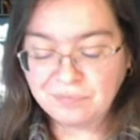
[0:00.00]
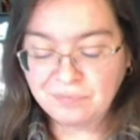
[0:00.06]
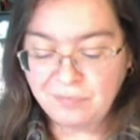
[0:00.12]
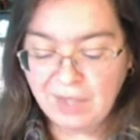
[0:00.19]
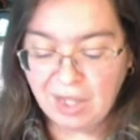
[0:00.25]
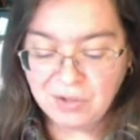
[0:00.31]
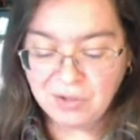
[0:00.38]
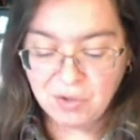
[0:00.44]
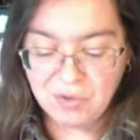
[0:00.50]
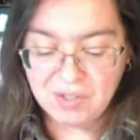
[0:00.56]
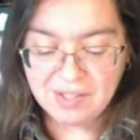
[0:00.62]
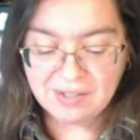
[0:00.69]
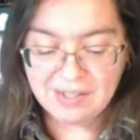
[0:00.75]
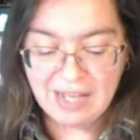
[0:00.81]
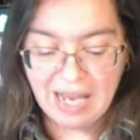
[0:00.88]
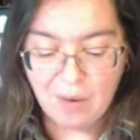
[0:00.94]
So this
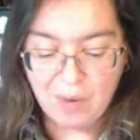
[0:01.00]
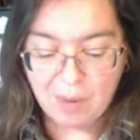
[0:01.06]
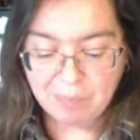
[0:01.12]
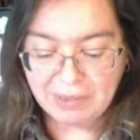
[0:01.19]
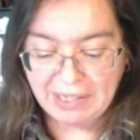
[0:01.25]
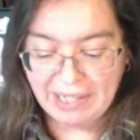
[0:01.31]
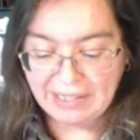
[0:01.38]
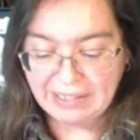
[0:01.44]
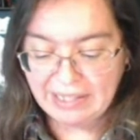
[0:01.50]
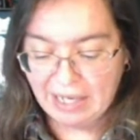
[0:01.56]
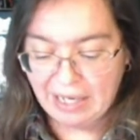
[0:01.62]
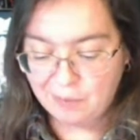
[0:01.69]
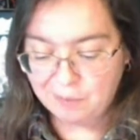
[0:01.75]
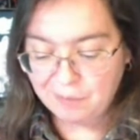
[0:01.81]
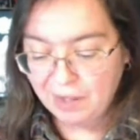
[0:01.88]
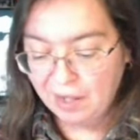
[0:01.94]
is how I planned it
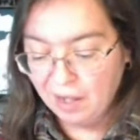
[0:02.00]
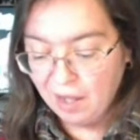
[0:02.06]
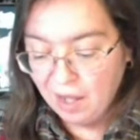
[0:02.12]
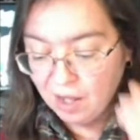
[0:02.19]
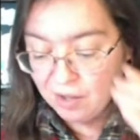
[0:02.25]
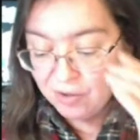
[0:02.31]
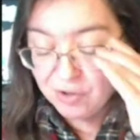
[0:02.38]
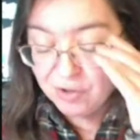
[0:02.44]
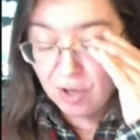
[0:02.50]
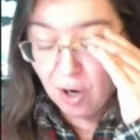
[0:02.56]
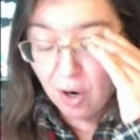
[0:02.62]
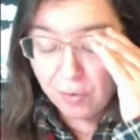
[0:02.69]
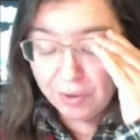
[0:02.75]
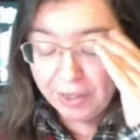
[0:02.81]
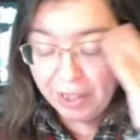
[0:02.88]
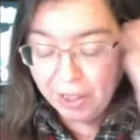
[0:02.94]
out.
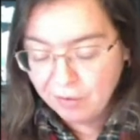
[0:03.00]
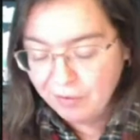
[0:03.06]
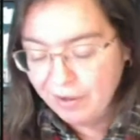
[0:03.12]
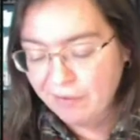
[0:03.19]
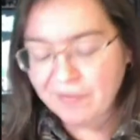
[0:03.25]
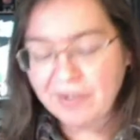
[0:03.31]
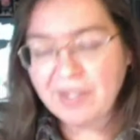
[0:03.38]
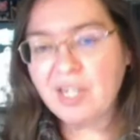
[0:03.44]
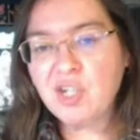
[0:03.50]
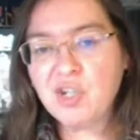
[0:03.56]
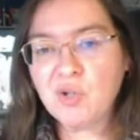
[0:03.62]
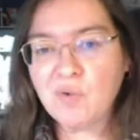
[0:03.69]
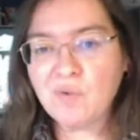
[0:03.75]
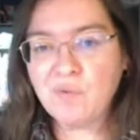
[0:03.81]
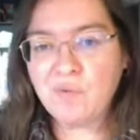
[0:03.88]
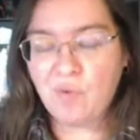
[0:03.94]
So Eagle Raven issue
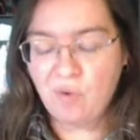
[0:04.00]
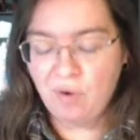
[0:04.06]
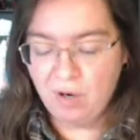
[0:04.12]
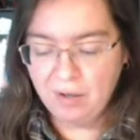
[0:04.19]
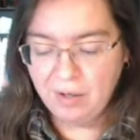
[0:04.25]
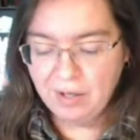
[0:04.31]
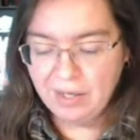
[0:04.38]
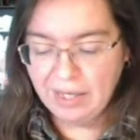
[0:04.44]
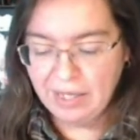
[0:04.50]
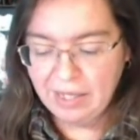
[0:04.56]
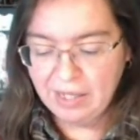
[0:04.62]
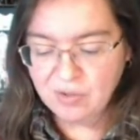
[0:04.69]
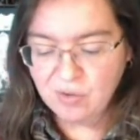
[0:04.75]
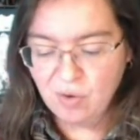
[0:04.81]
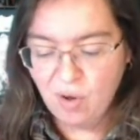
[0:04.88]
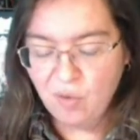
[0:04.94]
4
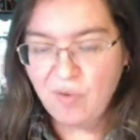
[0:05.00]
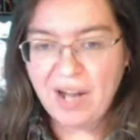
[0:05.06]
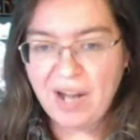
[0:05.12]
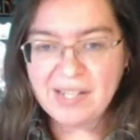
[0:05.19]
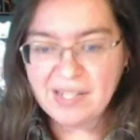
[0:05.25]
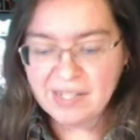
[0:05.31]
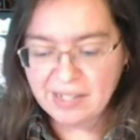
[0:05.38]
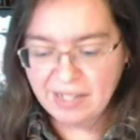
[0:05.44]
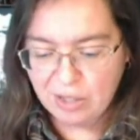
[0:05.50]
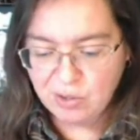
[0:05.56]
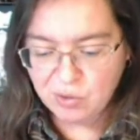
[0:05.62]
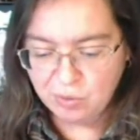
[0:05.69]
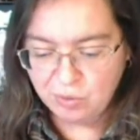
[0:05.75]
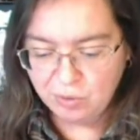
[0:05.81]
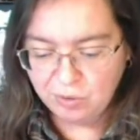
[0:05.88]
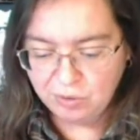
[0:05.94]
is already
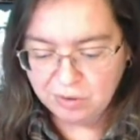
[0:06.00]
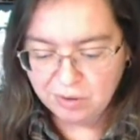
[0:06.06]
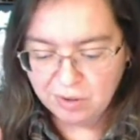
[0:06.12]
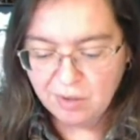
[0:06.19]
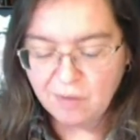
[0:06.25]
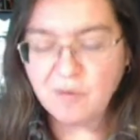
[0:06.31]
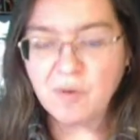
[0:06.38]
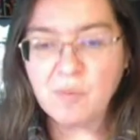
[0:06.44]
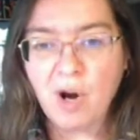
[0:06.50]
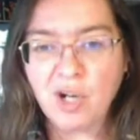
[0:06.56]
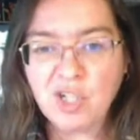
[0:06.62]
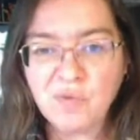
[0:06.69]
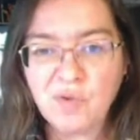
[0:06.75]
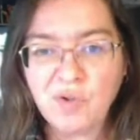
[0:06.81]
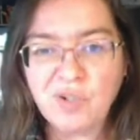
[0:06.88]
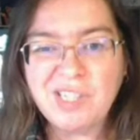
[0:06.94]
scheduled for March
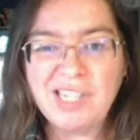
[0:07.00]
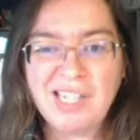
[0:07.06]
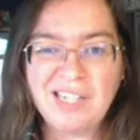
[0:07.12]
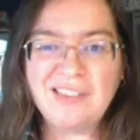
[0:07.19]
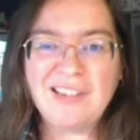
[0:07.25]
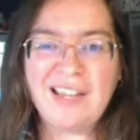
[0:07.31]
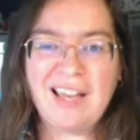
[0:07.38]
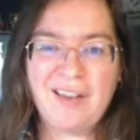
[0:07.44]
14th.